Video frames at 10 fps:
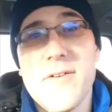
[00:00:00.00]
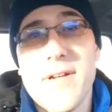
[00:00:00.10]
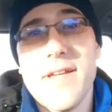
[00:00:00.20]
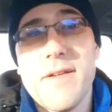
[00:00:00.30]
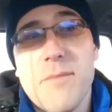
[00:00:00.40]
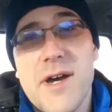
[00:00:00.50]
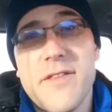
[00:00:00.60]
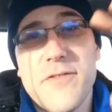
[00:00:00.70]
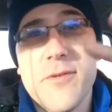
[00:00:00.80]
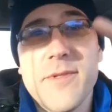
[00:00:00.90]
are in my
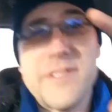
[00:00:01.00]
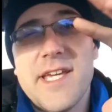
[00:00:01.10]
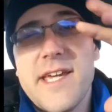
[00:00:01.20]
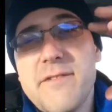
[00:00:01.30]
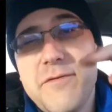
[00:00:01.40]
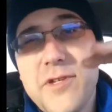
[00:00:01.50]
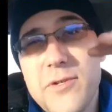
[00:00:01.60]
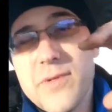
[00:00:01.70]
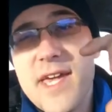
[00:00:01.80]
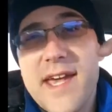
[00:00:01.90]
Thermaltake
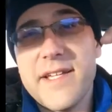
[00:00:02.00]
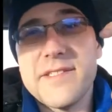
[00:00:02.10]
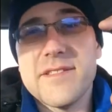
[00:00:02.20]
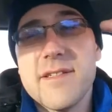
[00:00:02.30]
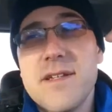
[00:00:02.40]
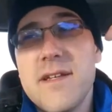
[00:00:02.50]
View case,